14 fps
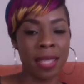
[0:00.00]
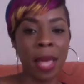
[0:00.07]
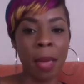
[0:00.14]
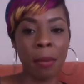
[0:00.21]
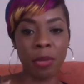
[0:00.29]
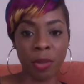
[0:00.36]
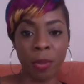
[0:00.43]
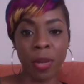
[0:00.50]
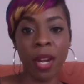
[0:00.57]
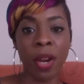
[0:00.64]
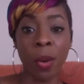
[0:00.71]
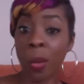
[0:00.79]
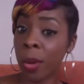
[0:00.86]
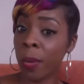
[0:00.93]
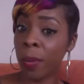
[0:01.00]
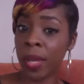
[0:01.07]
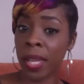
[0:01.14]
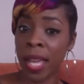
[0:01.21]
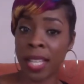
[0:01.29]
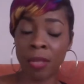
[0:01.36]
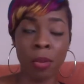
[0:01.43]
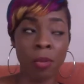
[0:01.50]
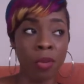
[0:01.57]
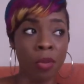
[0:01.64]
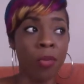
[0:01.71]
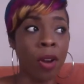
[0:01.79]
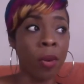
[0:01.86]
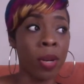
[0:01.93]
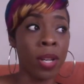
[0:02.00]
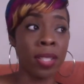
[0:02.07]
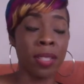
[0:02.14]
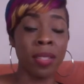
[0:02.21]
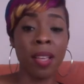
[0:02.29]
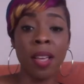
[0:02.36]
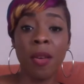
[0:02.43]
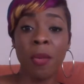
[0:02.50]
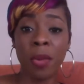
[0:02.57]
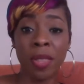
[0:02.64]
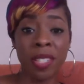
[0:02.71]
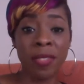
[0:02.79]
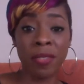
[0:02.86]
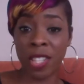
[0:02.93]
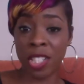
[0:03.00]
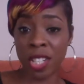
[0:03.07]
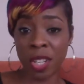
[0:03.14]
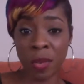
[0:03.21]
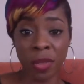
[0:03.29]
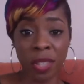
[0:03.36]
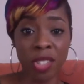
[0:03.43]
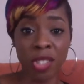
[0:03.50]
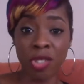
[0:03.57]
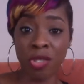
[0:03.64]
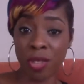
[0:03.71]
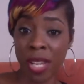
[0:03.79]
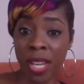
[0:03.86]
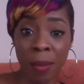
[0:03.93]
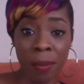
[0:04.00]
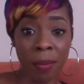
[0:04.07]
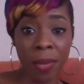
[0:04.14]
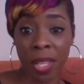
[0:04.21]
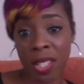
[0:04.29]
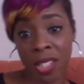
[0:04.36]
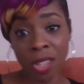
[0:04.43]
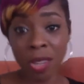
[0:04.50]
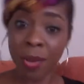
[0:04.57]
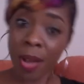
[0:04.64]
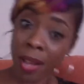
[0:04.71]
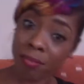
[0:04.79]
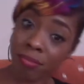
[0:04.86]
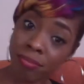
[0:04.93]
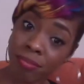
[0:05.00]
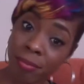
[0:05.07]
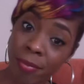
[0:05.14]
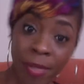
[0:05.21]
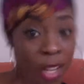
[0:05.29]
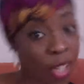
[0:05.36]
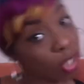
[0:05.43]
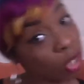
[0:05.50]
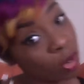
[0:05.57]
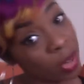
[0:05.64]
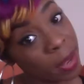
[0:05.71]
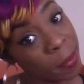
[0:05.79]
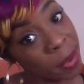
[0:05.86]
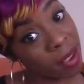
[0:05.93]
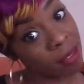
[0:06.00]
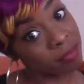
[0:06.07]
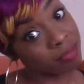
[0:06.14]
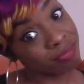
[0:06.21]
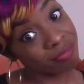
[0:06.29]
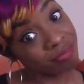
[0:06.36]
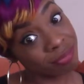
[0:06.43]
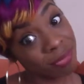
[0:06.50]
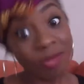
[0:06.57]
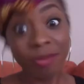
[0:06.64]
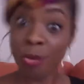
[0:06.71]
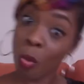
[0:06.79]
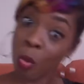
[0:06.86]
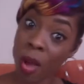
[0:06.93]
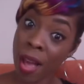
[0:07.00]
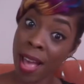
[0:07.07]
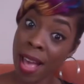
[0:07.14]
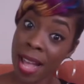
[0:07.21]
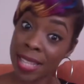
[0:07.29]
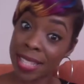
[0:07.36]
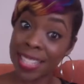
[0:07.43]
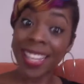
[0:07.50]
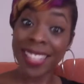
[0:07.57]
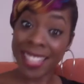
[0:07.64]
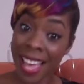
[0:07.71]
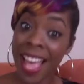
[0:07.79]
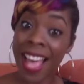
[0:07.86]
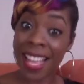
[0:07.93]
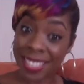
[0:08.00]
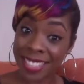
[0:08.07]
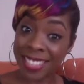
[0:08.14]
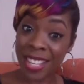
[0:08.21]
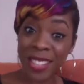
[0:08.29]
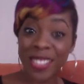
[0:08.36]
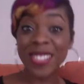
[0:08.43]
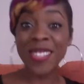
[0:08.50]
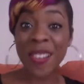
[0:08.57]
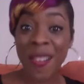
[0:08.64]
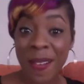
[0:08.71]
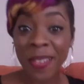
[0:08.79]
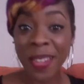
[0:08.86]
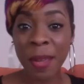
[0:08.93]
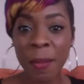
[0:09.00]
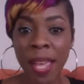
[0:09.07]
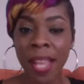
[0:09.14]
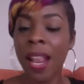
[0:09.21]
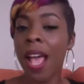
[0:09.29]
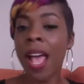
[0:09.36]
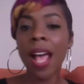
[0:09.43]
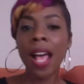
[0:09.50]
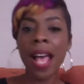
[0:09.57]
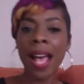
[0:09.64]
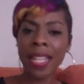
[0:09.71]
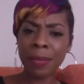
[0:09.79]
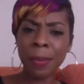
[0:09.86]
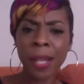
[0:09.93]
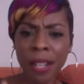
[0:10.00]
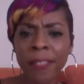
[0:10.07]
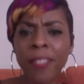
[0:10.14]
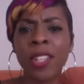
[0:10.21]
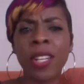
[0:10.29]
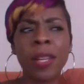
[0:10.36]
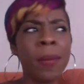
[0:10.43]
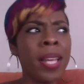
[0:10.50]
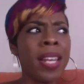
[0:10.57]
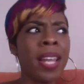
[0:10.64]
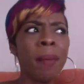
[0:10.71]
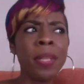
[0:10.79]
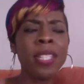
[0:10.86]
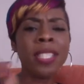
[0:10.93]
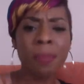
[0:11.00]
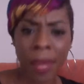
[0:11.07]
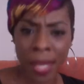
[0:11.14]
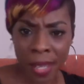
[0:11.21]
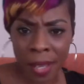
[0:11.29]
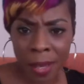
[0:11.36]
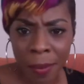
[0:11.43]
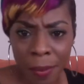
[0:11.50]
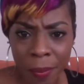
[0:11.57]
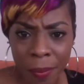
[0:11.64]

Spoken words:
steps from here will be as we move forward with this vision, with this dream. Because you know what? There's no limit. What? Yes, there's no limit. And speaking of no limit, let me just big up